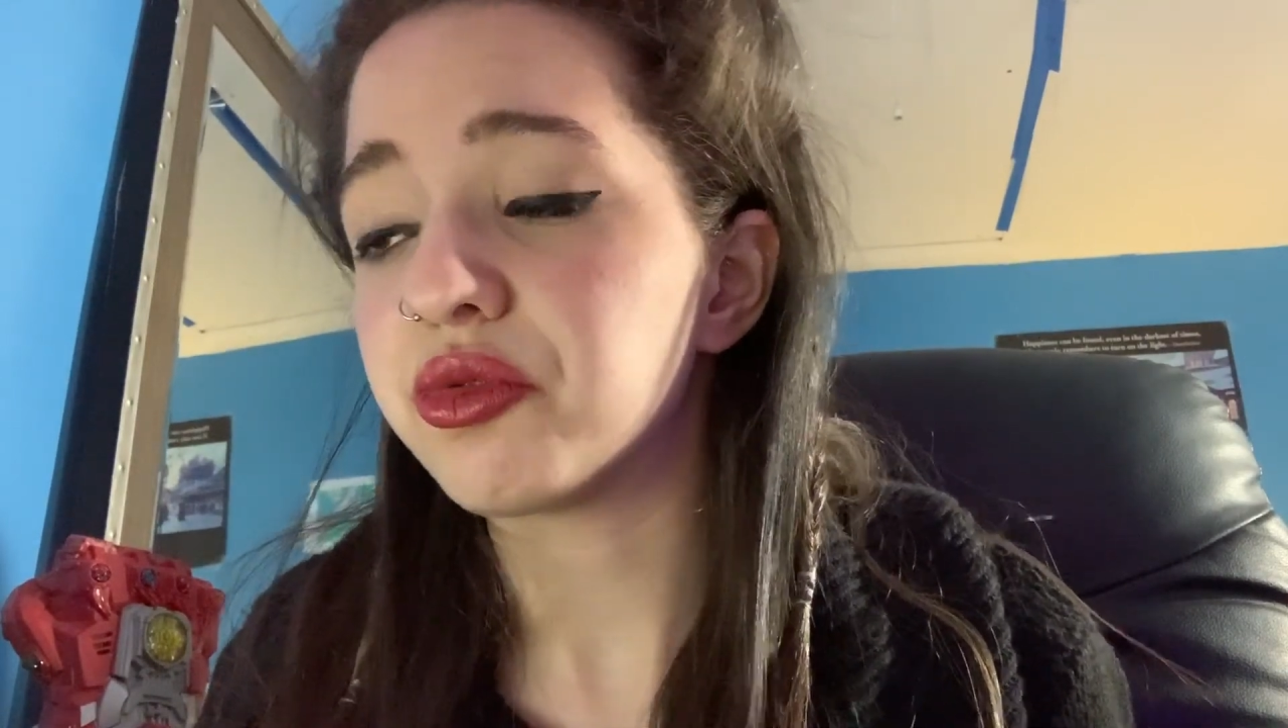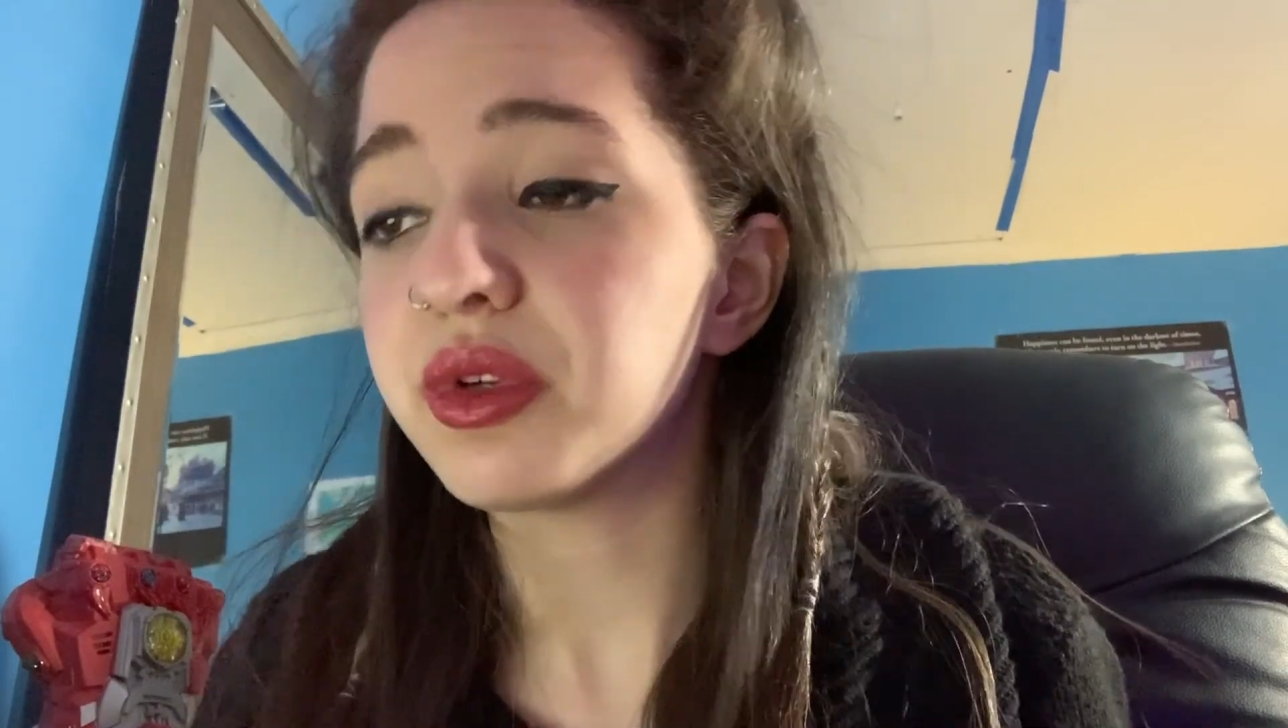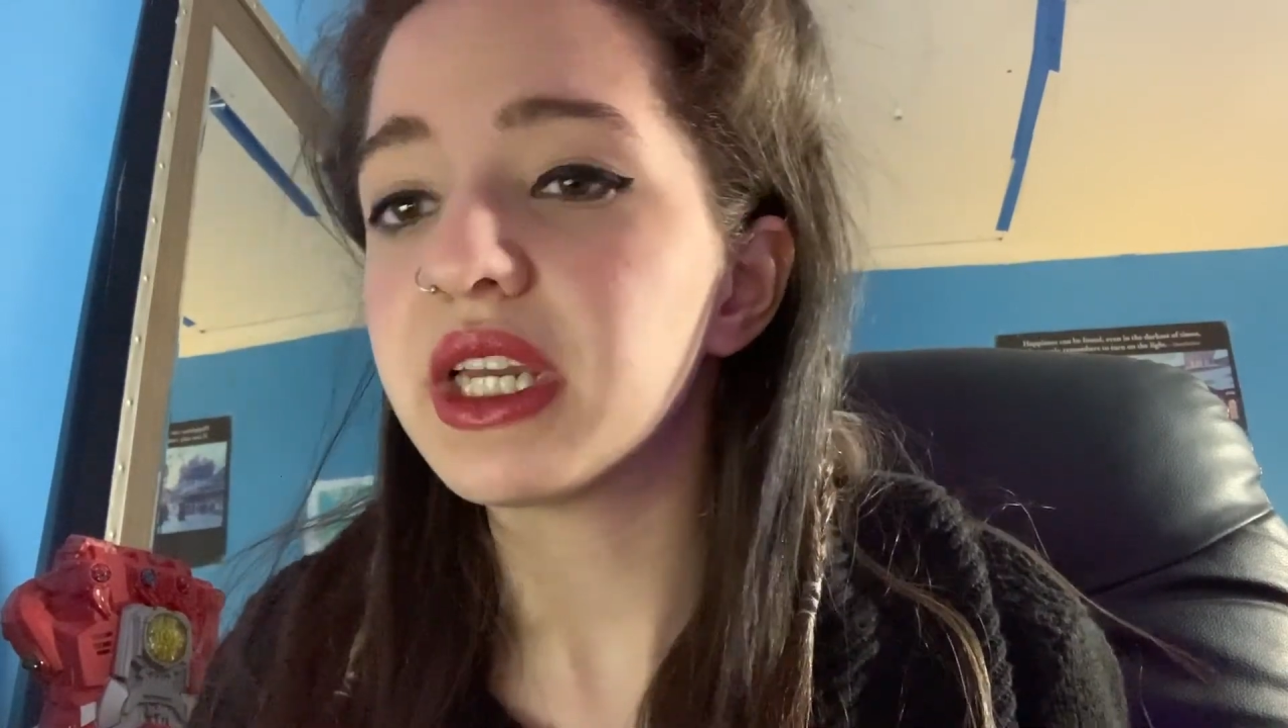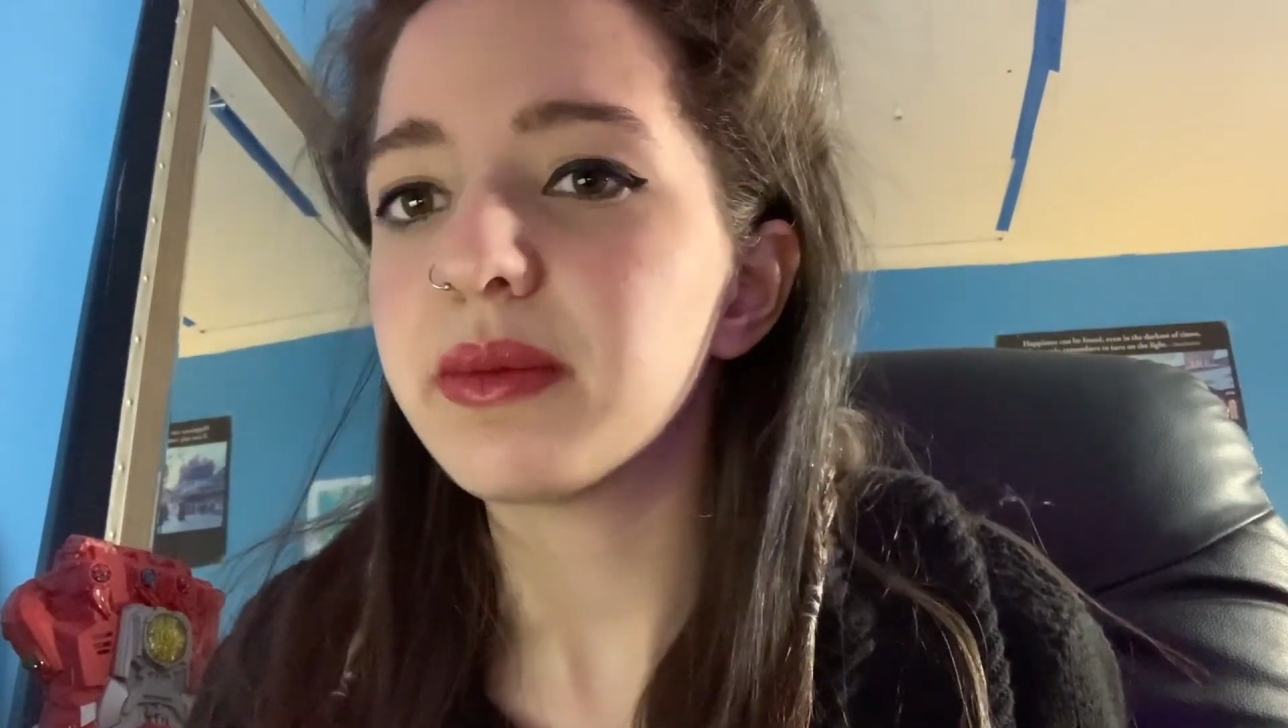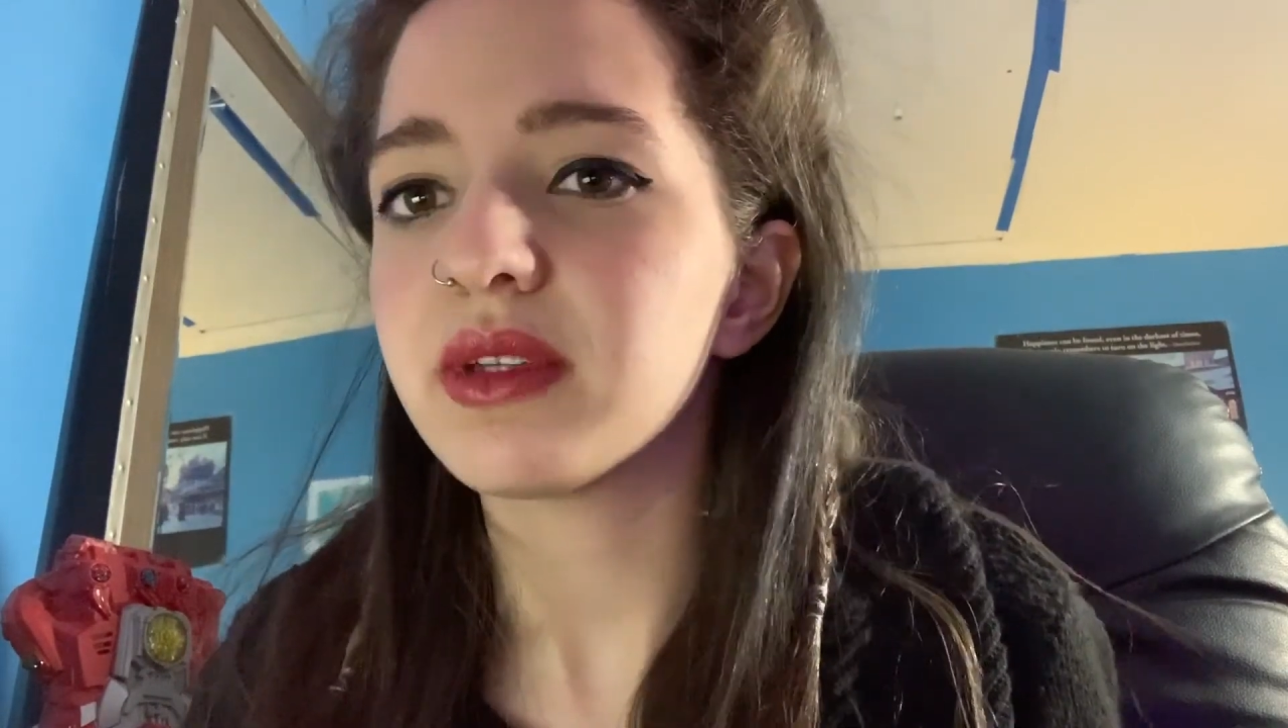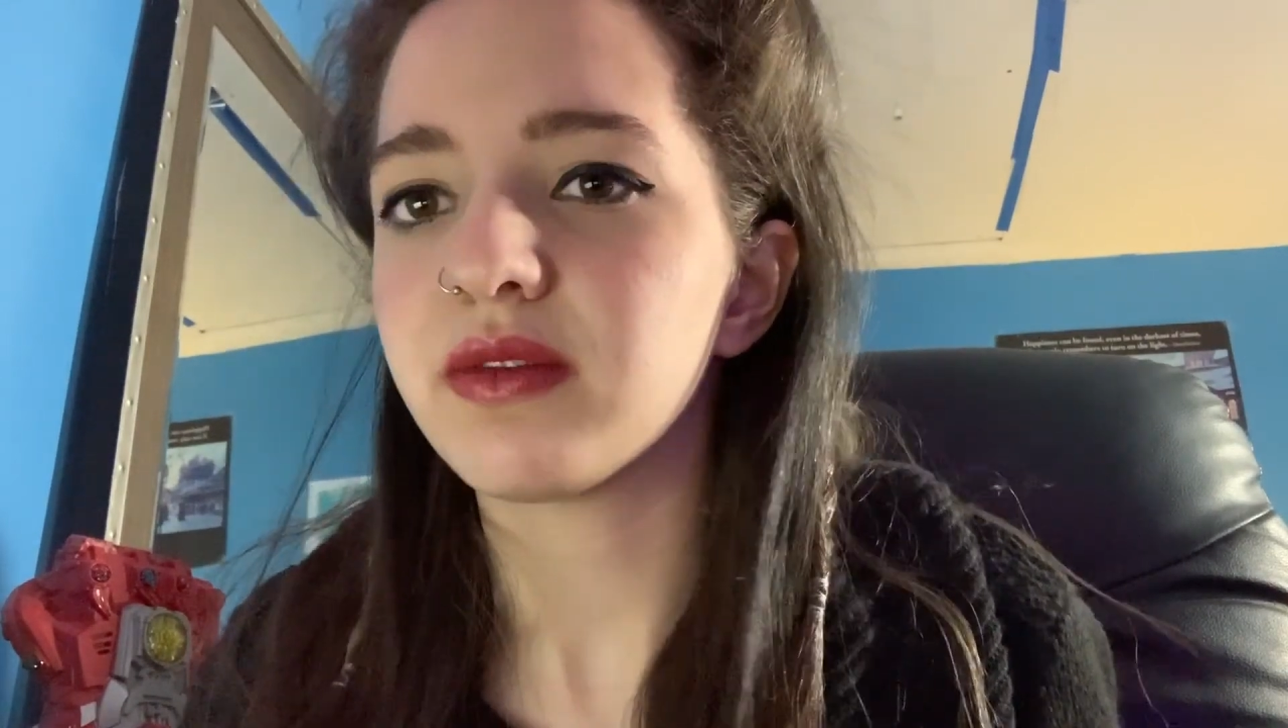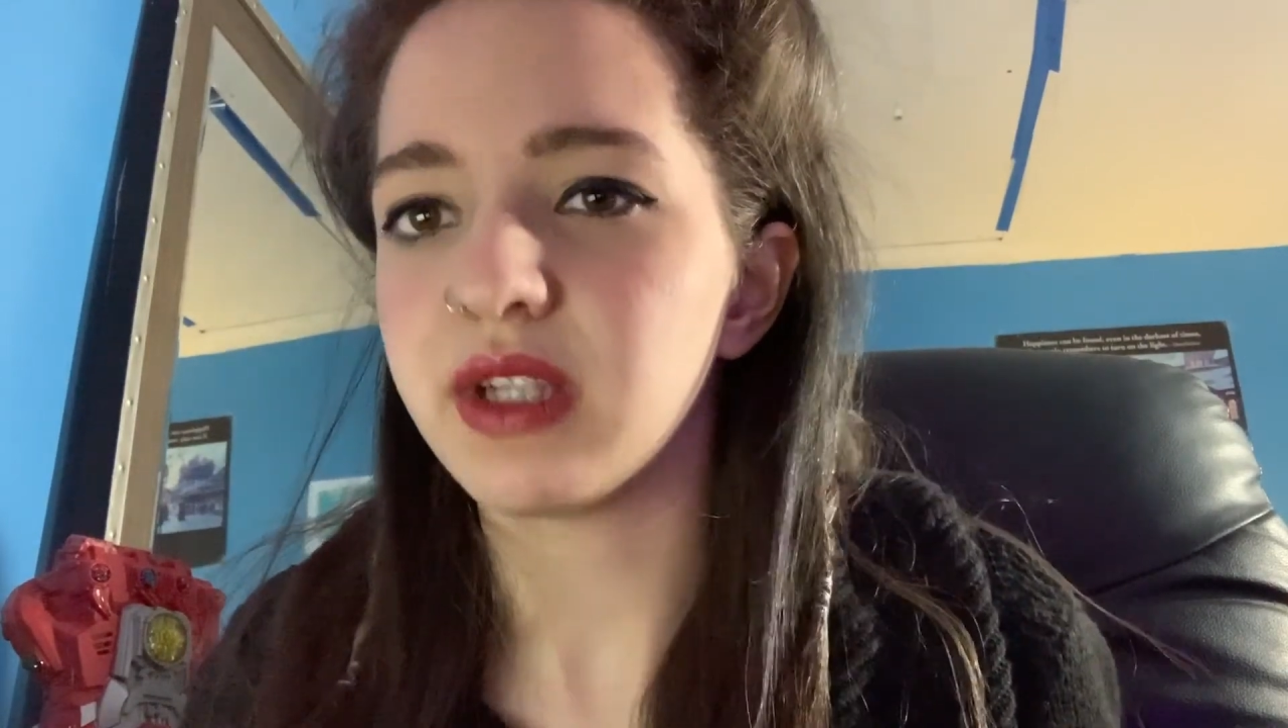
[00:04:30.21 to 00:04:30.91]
dreamed of